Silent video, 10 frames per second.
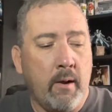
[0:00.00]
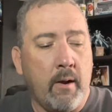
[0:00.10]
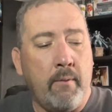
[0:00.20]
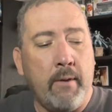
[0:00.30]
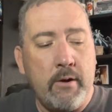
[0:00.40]

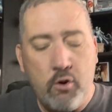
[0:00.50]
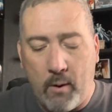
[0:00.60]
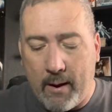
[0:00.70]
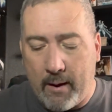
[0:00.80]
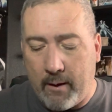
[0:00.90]
And then you
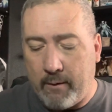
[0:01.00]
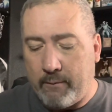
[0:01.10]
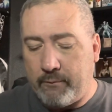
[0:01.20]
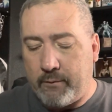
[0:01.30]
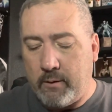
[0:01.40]

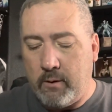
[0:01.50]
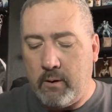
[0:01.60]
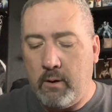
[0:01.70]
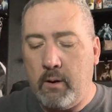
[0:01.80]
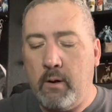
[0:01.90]
have
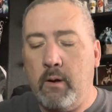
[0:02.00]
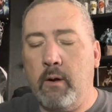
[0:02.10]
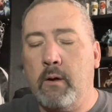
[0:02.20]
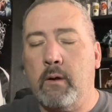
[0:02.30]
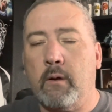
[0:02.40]

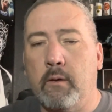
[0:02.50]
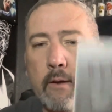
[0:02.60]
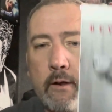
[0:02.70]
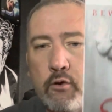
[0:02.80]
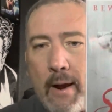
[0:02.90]

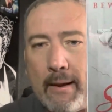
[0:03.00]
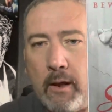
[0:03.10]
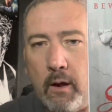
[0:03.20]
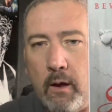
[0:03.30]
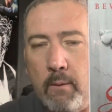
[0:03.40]
the
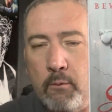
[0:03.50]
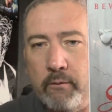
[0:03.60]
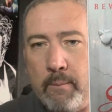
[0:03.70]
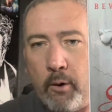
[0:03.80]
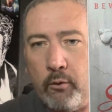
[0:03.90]
Dracula
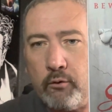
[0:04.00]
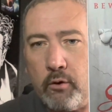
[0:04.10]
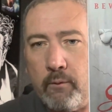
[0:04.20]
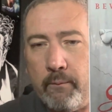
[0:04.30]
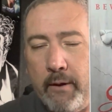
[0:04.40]
movie
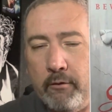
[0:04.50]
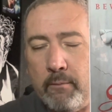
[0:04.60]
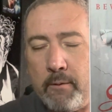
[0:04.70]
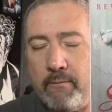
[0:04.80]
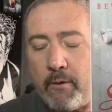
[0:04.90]
poster. These have
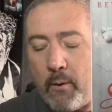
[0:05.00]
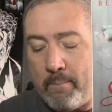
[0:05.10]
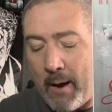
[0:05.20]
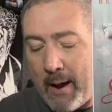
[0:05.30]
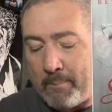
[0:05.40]
been very
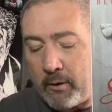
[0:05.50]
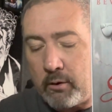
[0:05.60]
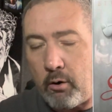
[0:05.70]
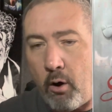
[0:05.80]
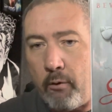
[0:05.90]

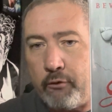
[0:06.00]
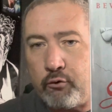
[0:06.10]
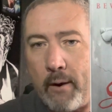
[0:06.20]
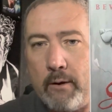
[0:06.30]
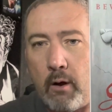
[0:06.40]
popular, all the
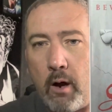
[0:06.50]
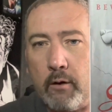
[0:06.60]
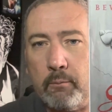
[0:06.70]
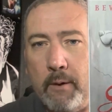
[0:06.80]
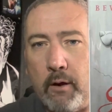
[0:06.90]
stray
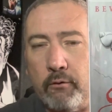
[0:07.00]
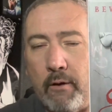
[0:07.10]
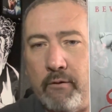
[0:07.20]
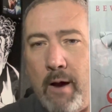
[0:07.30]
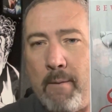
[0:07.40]
dogs, because
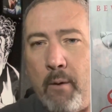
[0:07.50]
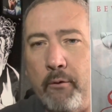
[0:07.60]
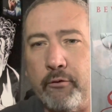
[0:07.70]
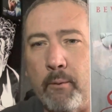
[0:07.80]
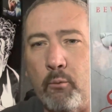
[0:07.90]
they've come out
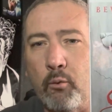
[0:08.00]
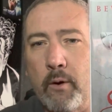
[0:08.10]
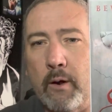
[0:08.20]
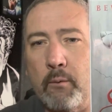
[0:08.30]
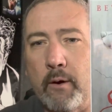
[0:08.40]
with some
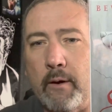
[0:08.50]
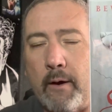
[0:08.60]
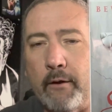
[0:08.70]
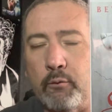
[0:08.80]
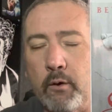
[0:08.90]
really, really
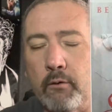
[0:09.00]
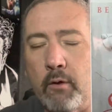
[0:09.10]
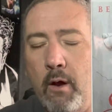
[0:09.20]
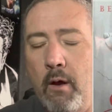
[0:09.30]
nice ones.